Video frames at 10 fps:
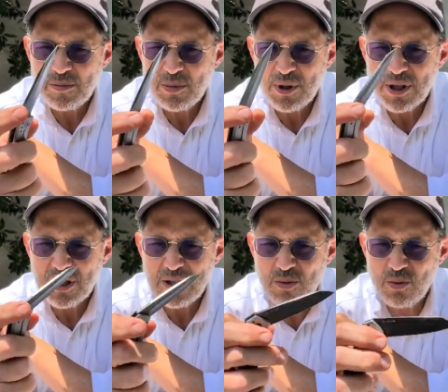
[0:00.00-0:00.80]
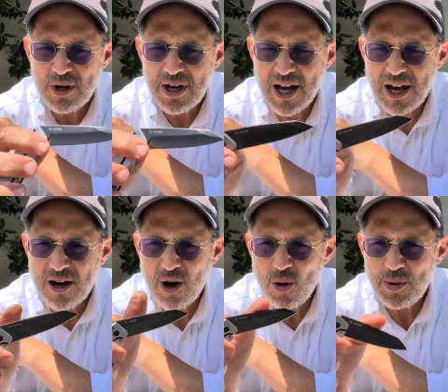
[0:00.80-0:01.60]
pretty good
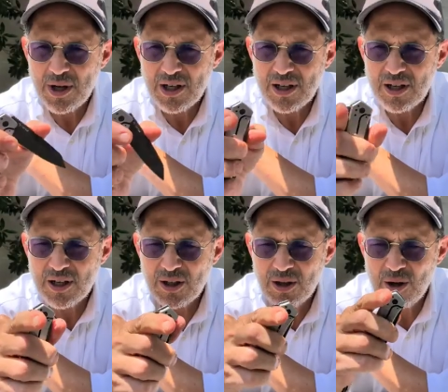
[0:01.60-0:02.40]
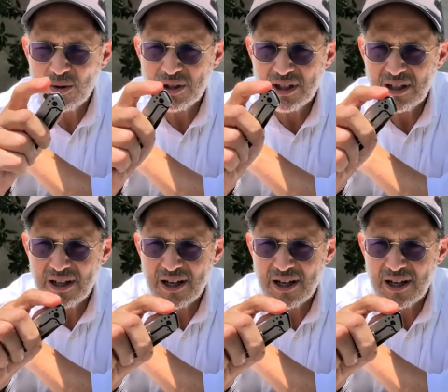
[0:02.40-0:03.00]
one-handed opening, closing.